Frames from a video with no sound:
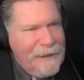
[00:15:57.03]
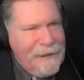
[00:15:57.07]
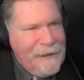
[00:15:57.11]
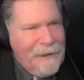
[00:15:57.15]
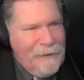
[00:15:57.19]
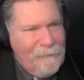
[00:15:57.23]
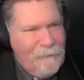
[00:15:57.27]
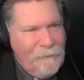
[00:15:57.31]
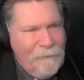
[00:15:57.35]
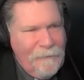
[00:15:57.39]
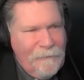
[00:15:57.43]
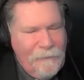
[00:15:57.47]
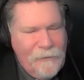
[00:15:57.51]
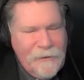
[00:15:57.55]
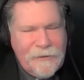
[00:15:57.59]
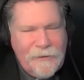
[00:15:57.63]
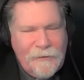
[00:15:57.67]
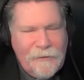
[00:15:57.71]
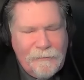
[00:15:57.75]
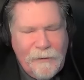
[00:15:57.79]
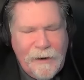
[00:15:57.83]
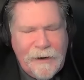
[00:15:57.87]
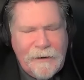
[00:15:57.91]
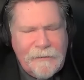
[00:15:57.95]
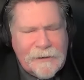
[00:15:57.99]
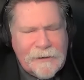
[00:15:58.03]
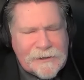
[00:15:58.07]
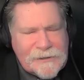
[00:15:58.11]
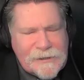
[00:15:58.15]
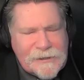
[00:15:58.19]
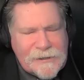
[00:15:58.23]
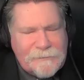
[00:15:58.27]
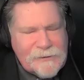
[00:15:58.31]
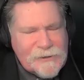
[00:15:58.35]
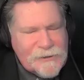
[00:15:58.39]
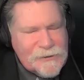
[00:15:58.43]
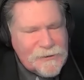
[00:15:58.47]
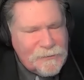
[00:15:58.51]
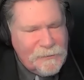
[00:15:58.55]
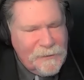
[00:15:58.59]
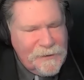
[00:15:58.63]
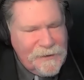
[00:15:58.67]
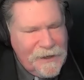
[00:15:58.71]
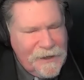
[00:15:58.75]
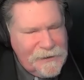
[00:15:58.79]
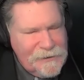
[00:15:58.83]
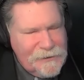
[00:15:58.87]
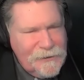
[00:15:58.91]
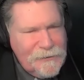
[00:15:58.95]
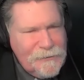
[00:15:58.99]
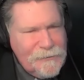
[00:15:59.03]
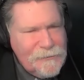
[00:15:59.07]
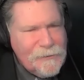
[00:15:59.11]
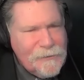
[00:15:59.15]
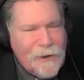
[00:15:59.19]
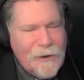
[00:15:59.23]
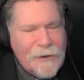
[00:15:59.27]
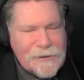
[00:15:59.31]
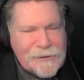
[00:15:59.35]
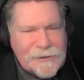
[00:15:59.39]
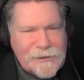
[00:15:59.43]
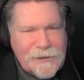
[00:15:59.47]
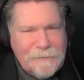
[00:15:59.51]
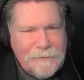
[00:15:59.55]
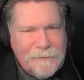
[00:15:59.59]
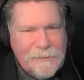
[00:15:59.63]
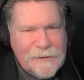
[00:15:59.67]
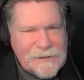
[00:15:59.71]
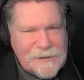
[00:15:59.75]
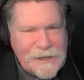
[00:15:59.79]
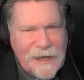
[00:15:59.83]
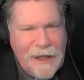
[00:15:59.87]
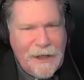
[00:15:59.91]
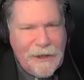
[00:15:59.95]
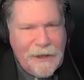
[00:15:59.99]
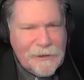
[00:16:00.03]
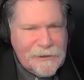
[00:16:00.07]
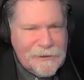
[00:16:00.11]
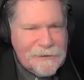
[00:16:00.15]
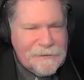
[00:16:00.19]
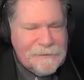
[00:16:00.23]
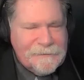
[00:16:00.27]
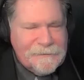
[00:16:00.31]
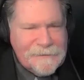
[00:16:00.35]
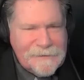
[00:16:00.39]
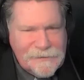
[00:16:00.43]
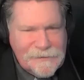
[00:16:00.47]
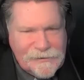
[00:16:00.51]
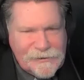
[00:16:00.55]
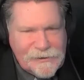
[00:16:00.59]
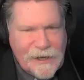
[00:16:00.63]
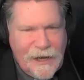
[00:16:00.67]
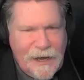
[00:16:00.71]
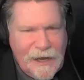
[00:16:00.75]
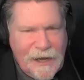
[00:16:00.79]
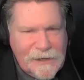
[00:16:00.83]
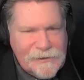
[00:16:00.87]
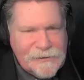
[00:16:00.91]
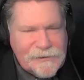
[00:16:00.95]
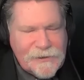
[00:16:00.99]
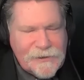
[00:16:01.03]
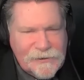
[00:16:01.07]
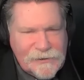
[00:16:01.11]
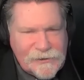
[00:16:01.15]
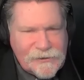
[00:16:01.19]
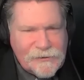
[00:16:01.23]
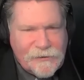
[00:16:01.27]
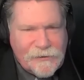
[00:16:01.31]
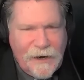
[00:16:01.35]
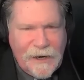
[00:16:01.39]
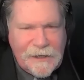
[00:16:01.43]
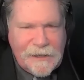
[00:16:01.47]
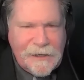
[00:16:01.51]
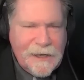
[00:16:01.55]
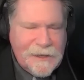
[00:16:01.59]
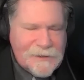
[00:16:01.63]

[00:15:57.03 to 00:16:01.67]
with the rare exceptions when they do launch a battalion size strike,